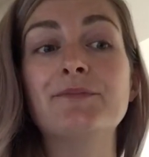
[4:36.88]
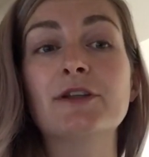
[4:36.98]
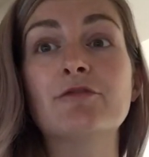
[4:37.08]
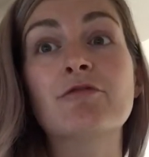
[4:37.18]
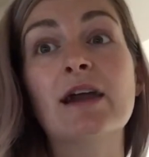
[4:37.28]

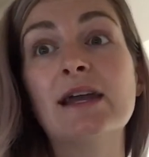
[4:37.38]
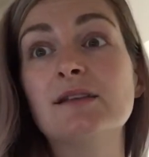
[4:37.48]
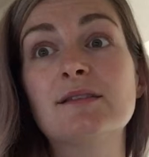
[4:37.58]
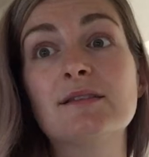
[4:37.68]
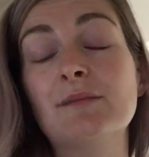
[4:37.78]

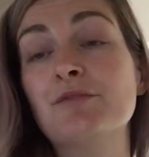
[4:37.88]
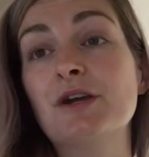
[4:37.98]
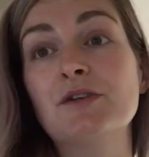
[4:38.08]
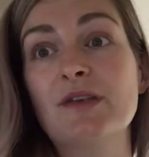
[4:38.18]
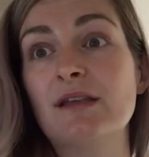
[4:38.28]
riots and
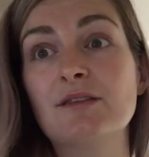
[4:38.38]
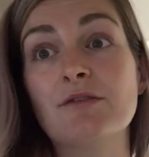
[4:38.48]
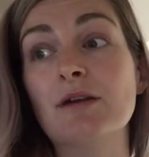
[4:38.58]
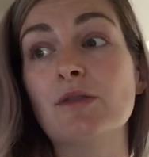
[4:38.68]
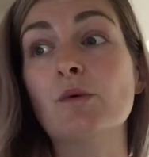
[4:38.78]
protests
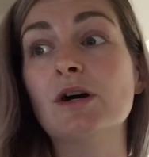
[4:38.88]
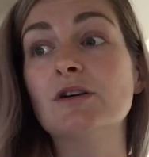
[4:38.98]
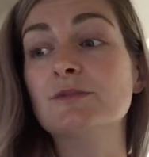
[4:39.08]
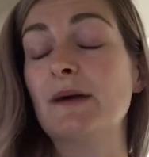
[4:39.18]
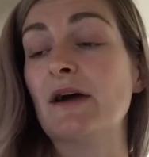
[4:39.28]
around the
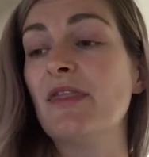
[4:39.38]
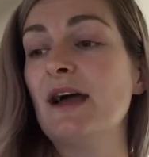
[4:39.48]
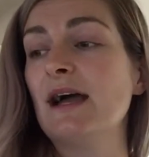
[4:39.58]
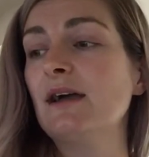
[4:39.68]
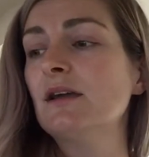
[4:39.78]
world about
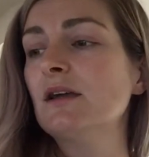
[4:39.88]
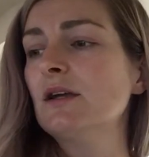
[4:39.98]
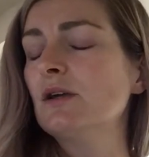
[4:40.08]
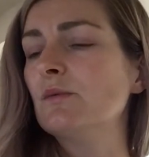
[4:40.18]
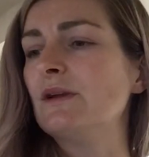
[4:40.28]
that.
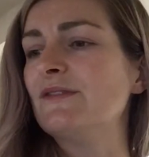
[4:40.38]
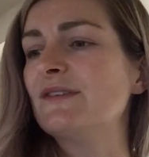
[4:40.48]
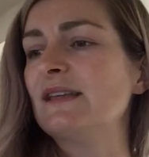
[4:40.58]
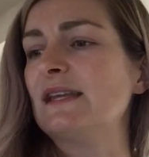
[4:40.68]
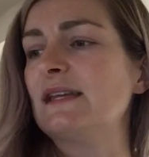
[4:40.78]
We've
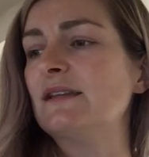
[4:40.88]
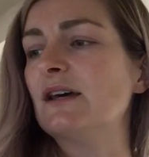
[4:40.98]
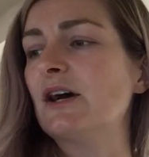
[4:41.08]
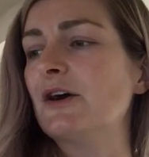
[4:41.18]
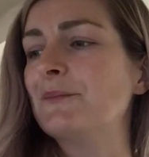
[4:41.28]
seen,
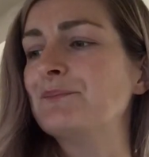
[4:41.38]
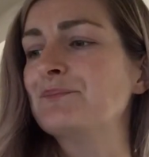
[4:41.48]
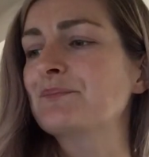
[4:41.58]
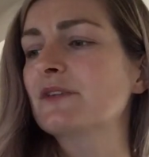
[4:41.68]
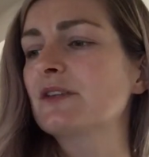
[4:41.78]

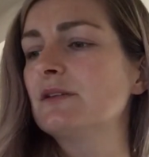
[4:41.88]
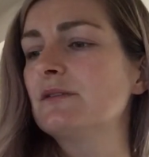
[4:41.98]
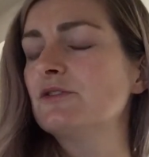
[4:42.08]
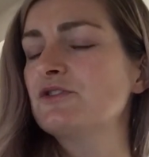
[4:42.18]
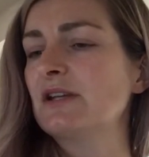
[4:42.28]

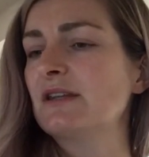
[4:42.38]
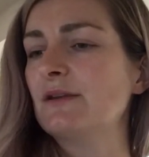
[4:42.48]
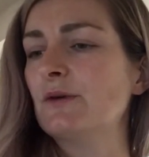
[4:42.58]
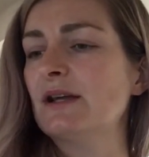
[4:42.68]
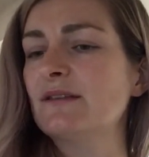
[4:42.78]
just trying to
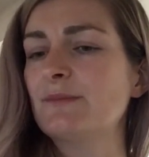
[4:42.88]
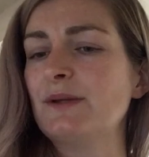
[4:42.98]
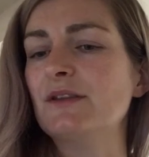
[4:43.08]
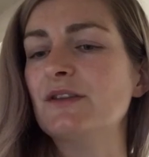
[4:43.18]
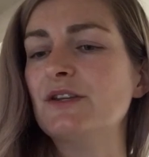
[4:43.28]
think what else has been
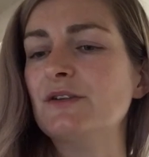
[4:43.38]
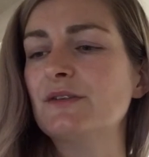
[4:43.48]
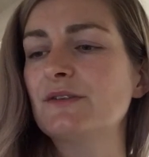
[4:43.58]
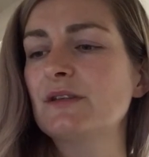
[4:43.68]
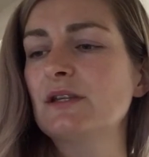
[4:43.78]
on the
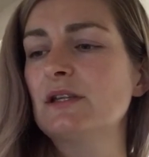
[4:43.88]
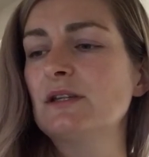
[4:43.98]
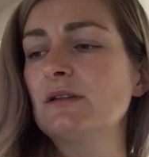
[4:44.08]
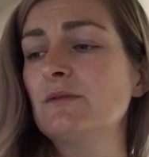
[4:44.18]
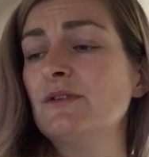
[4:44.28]
news.
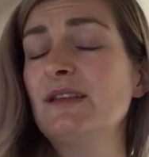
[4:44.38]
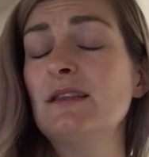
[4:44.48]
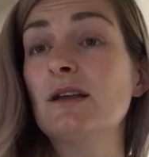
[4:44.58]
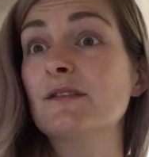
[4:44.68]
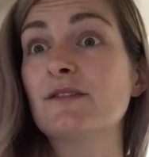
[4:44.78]
We've seen
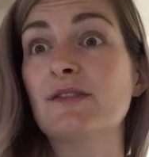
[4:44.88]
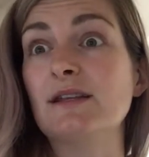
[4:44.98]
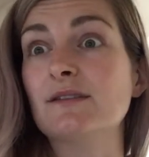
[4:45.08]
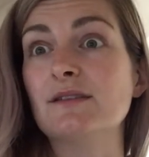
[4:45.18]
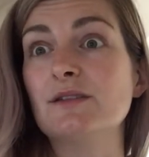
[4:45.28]
lots of
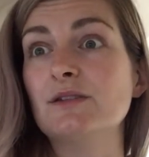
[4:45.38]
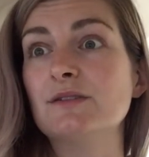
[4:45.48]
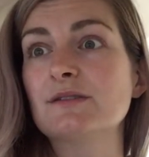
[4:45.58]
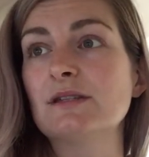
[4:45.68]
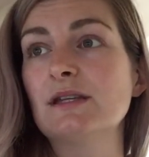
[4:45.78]
things on the news.